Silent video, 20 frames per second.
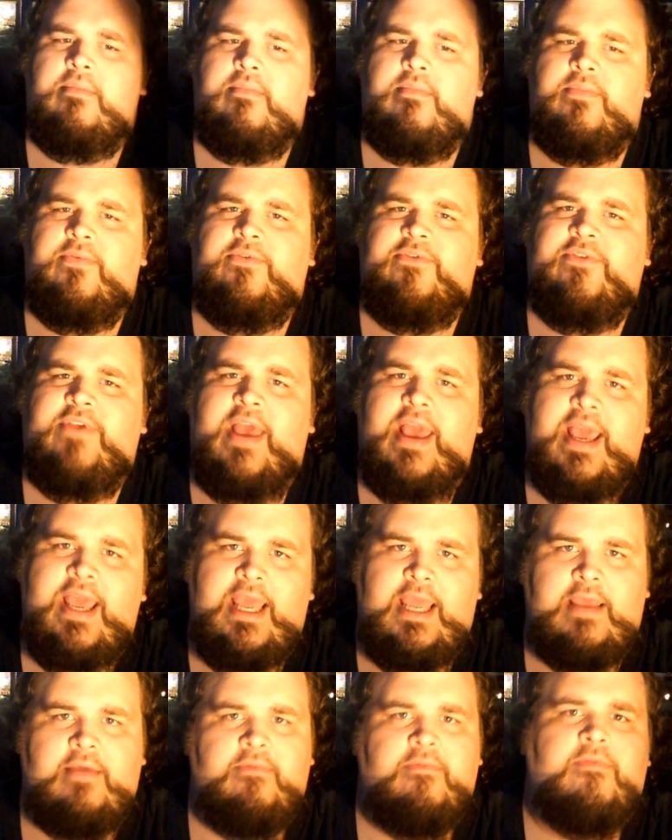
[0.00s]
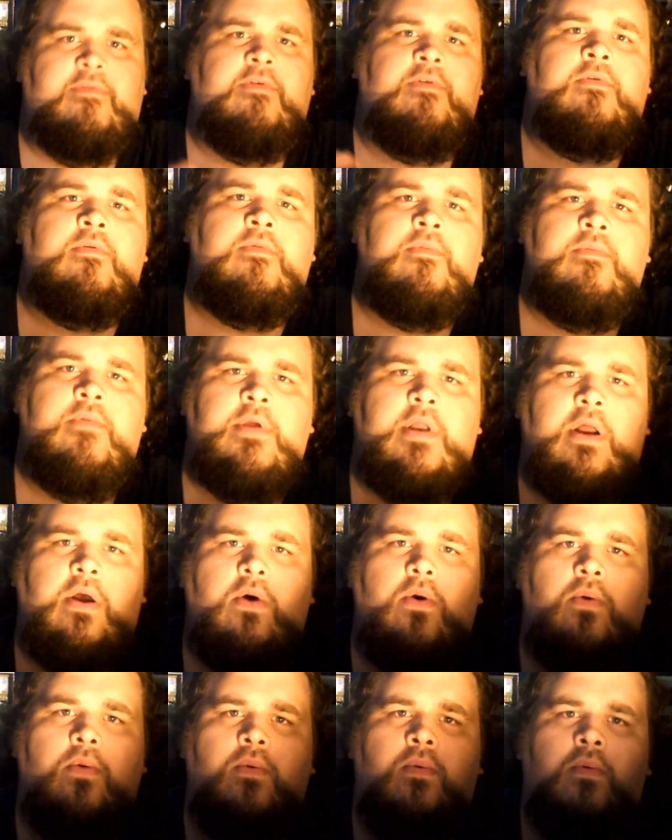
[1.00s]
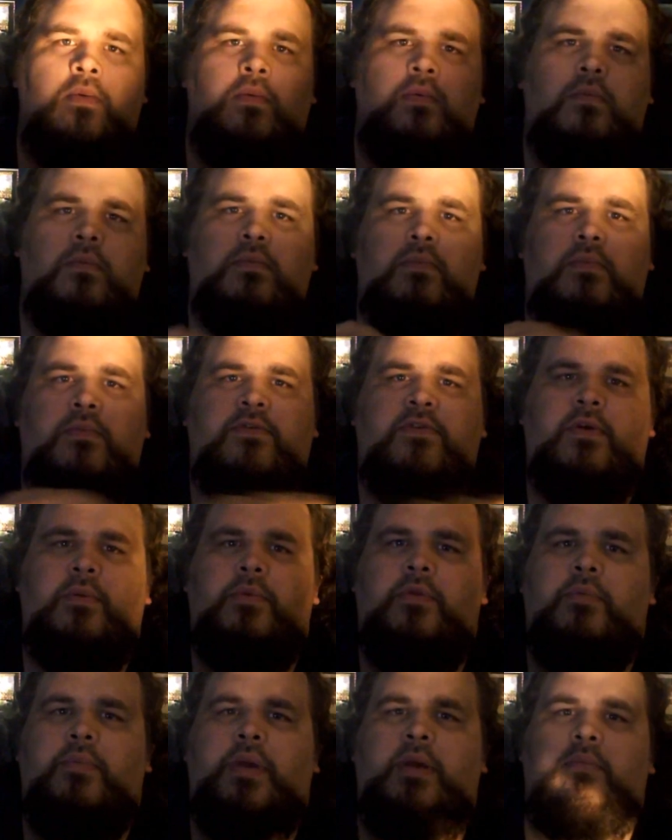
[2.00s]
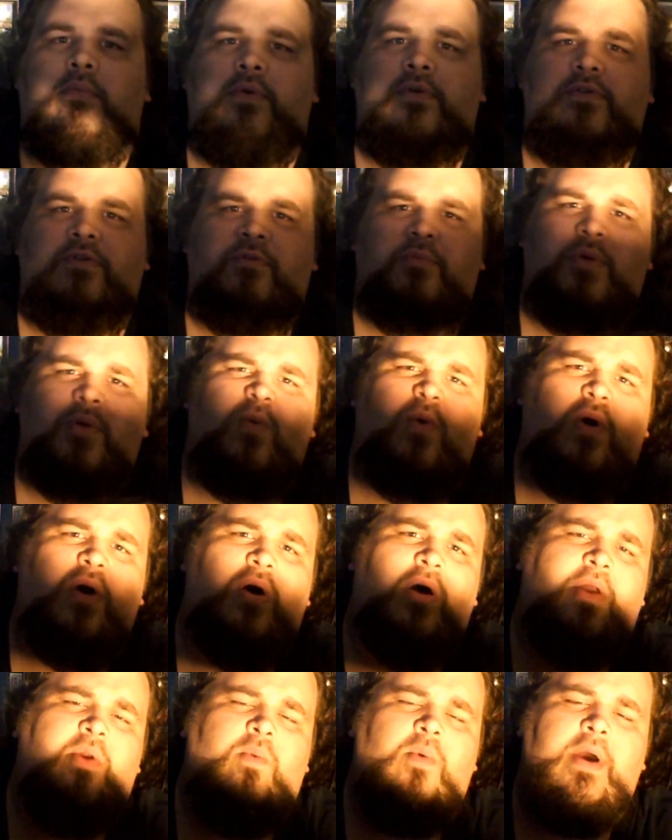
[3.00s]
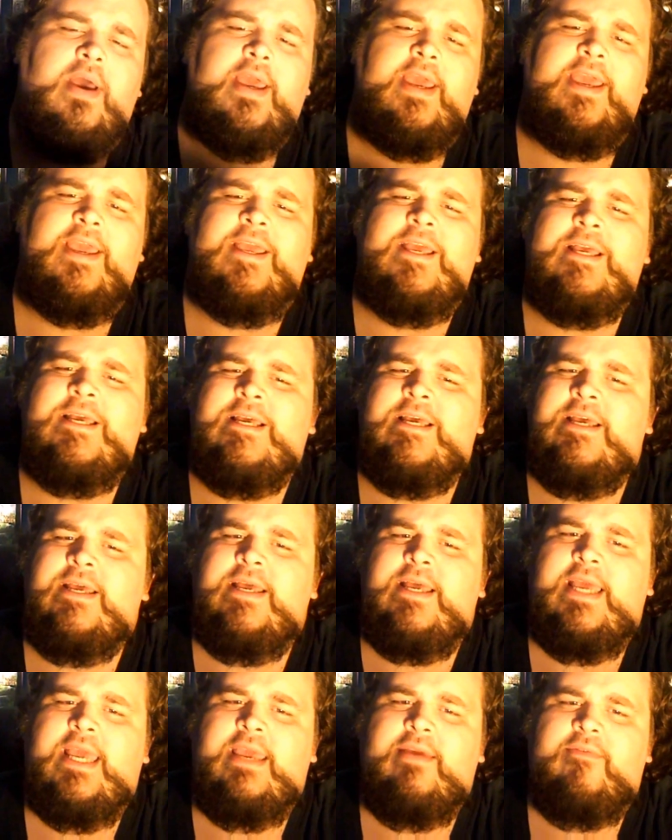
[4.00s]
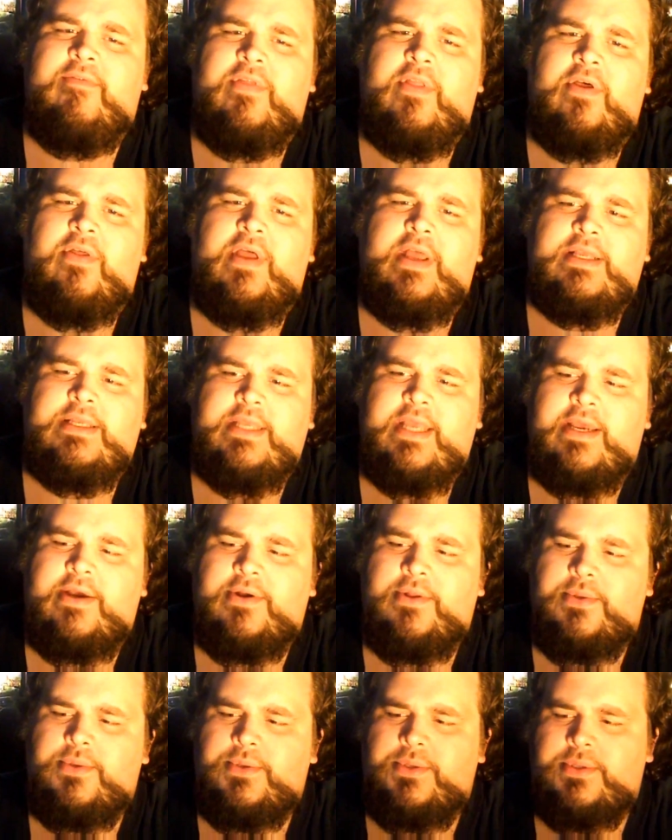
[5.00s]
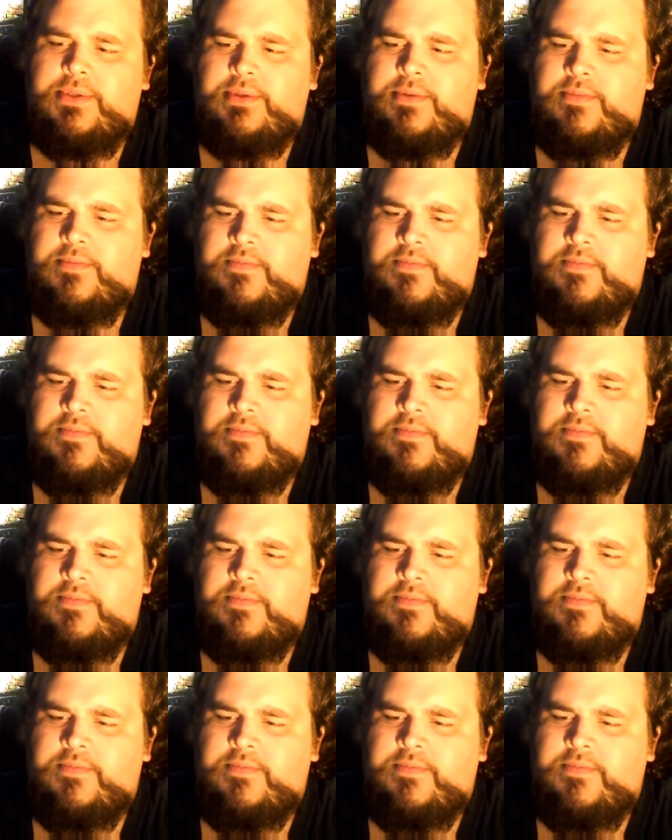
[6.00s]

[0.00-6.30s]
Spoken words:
save, you know, some of the memories have been washing away, even though that sounds